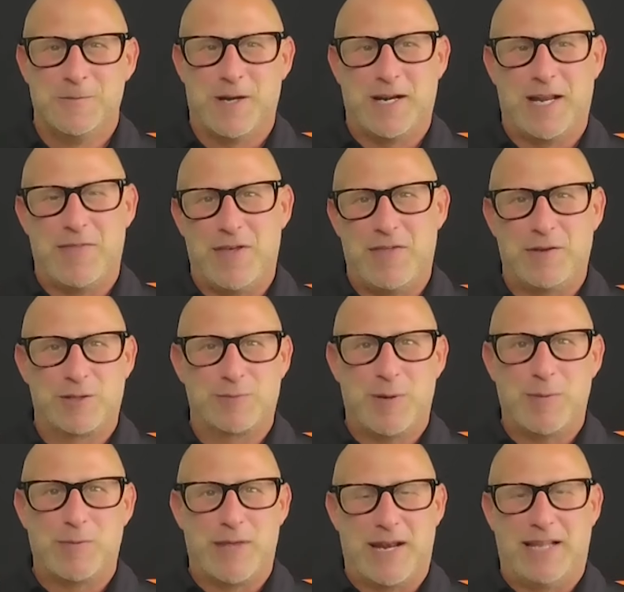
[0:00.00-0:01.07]
Right. And then there's
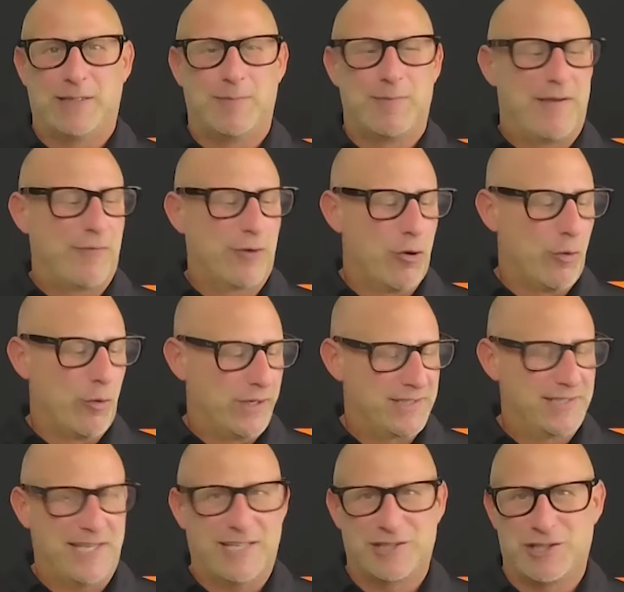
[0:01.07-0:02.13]
people that end up never going to
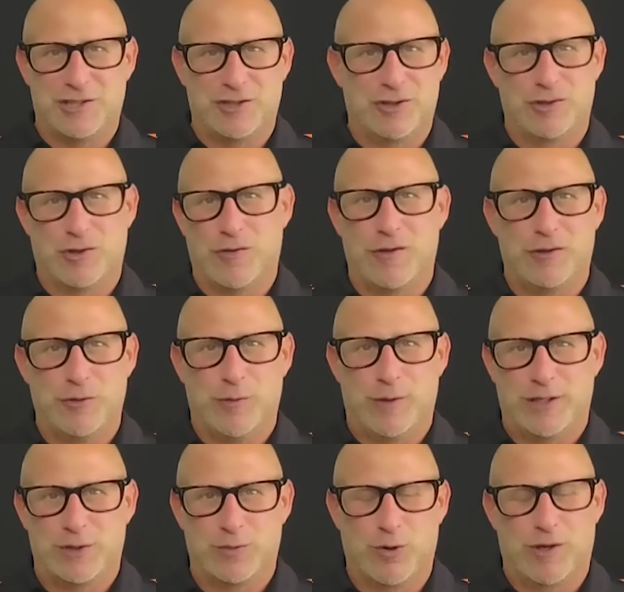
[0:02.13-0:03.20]
sessions because all they're
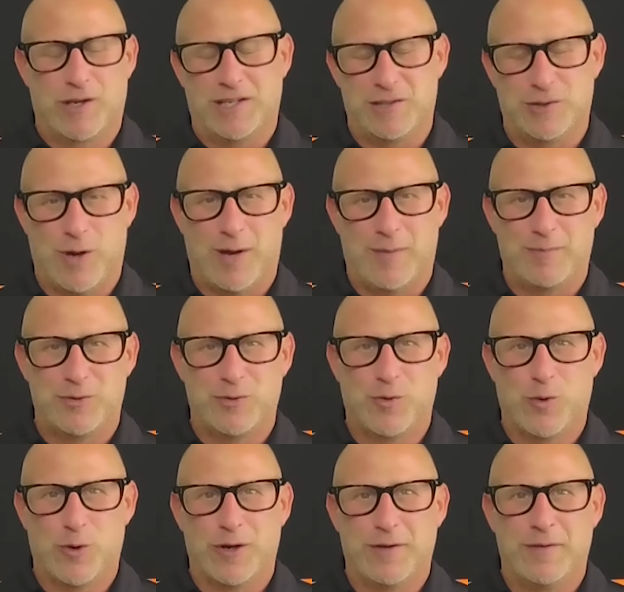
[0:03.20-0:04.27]
doing is working. So I'm
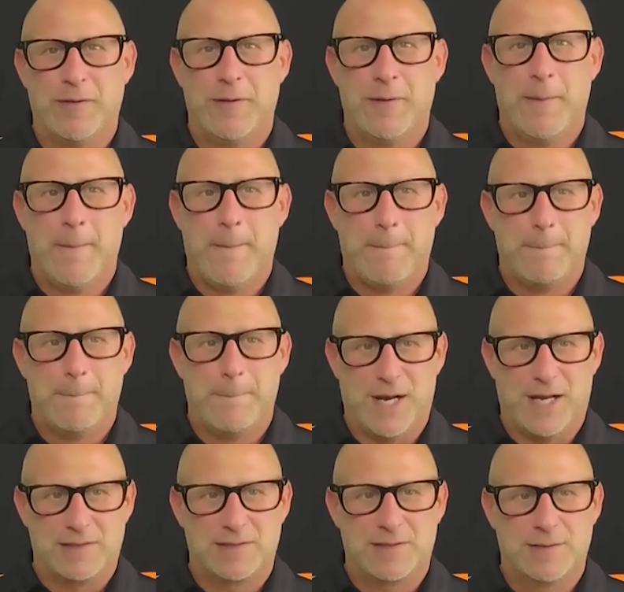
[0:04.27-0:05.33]
torn.
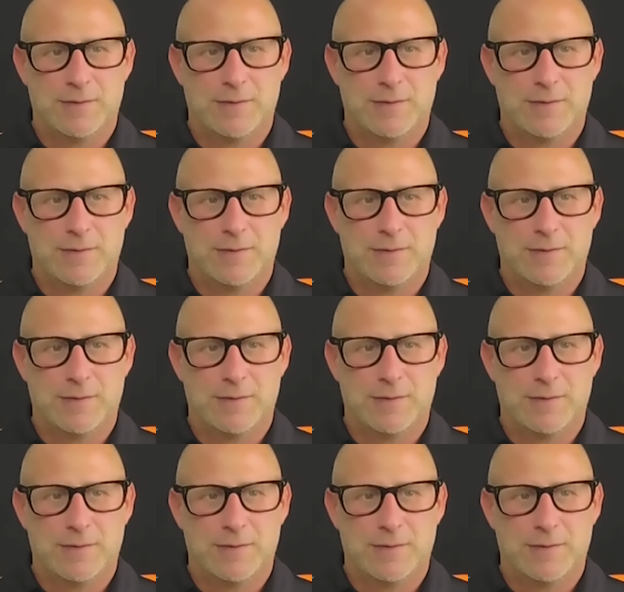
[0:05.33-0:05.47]
But